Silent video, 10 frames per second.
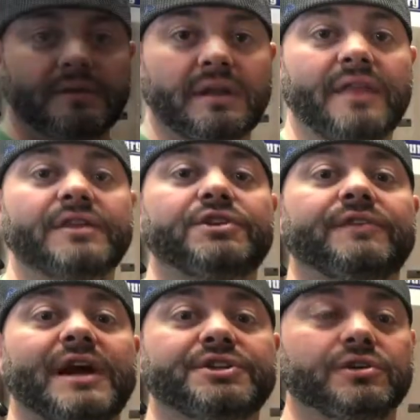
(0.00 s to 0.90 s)
Now that you've
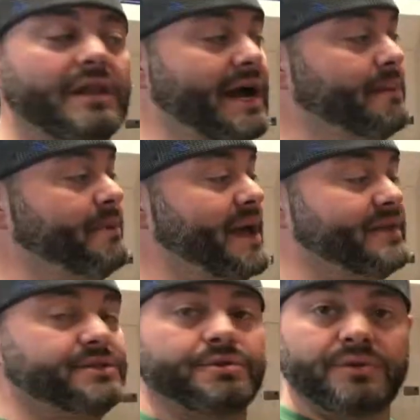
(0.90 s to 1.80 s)
got your line
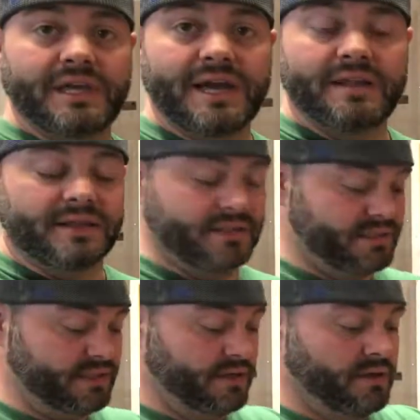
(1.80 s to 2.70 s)
passed through the
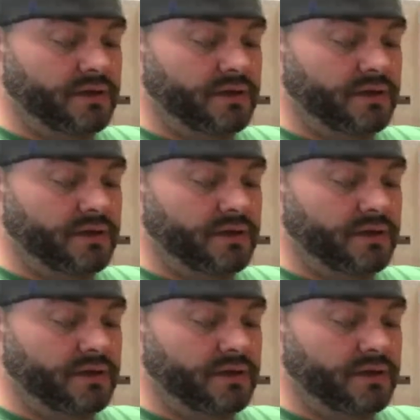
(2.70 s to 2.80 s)
eyelets,